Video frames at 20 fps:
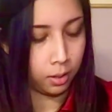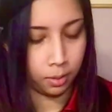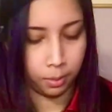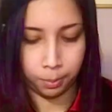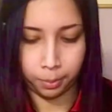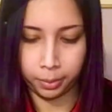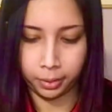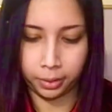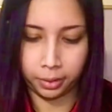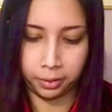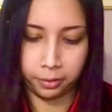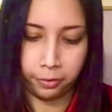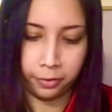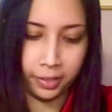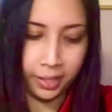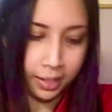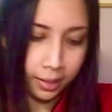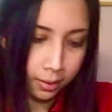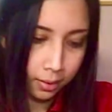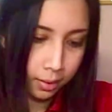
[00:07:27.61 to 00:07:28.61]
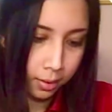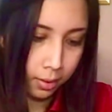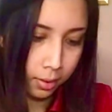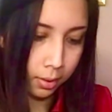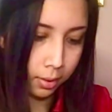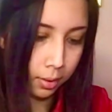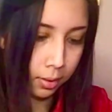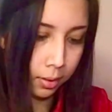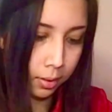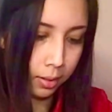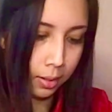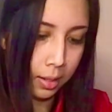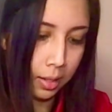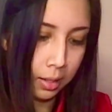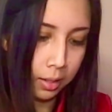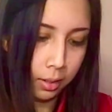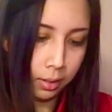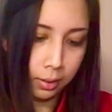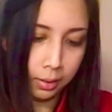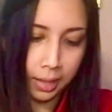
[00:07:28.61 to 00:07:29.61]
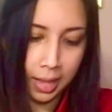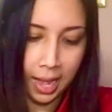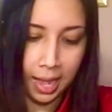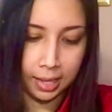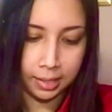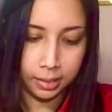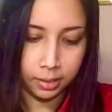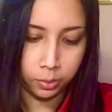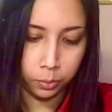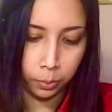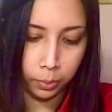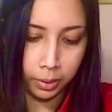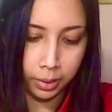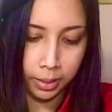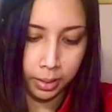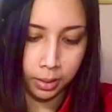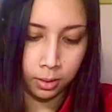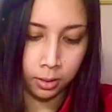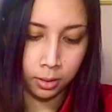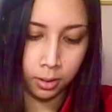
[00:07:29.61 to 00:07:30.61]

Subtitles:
Perfect. And the last one,